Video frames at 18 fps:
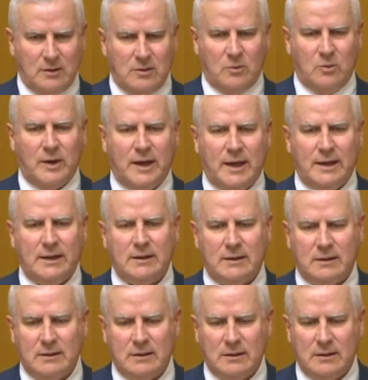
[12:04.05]
when
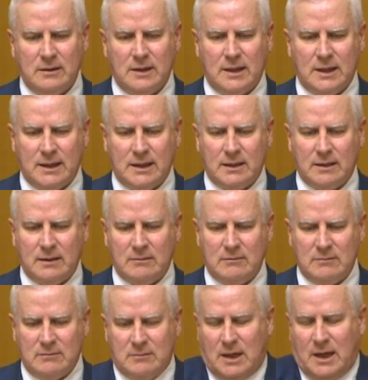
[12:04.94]
a
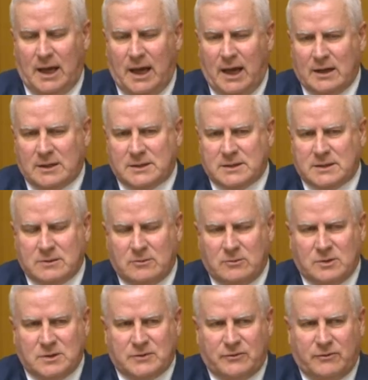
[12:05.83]
house
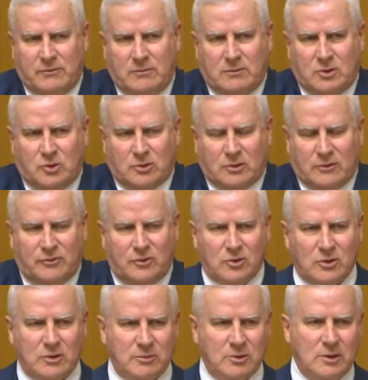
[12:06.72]
was more
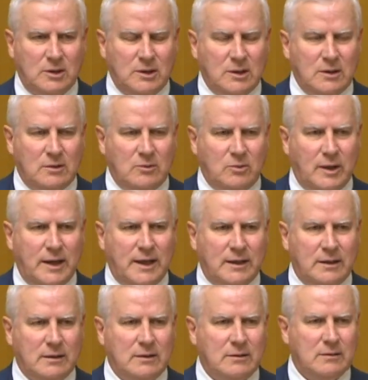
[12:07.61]
affordable,
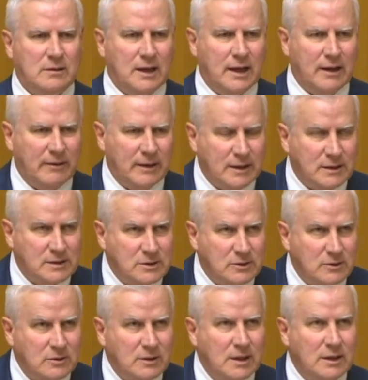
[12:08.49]
when going
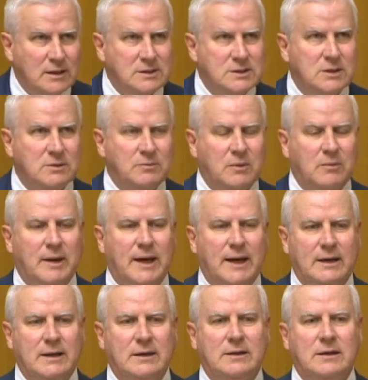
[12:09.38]
to the
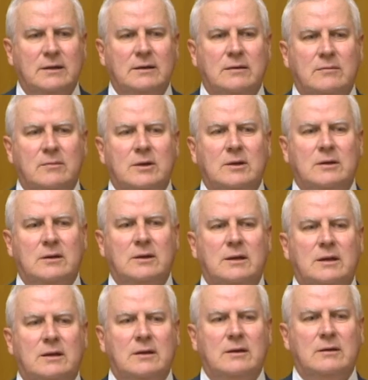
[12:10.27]
supermarket
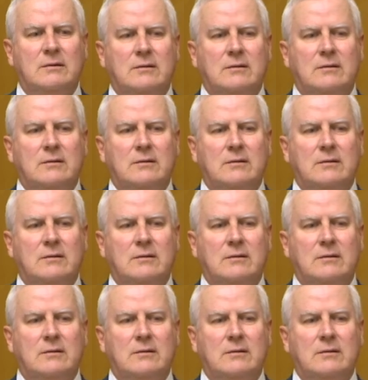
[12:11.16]
didn't